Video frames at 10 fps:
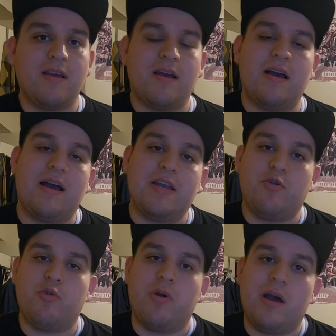I
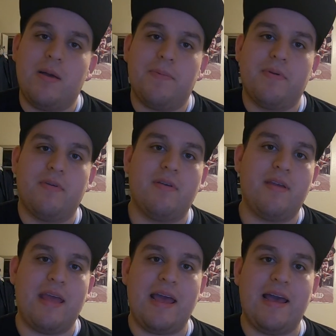grew up
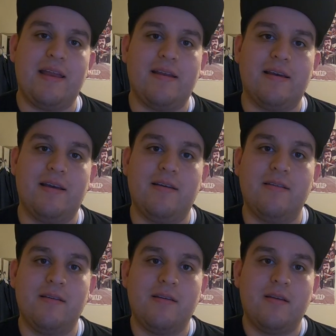at
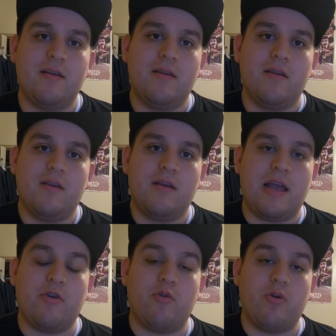
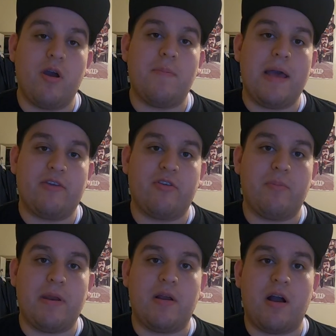I grew up actually
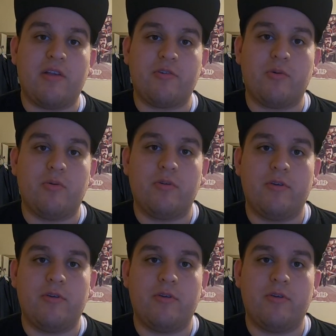Pentecostal.